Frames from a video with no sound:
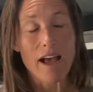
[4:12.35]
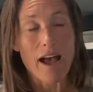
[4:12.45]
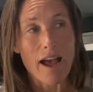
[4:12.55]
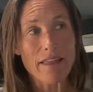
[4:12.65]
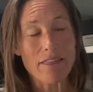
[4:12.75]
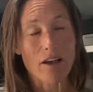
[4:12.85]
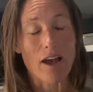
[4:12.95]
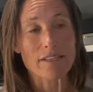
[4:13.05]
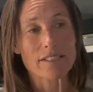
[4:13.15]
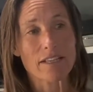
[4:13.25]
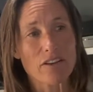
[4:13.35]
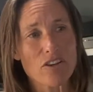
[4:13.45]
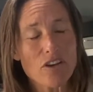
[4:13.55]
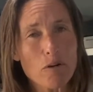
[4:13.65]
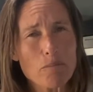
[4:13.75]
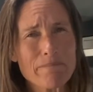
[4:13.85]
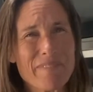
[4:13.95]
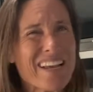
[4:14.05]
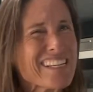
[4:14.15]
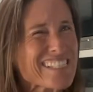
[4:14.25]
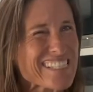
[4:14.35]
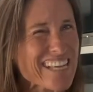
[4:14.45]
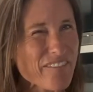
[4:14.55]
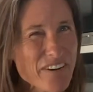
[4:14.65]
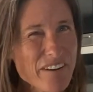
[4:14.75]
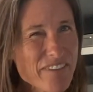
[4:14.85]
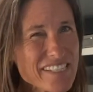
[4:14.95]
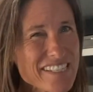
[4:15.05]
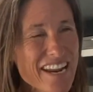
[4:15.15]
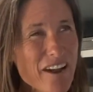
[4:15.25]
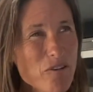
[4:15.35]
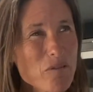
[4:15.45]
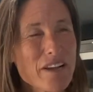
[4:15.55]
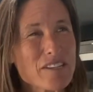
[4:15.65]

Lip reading: I thought, you know, seven of us now,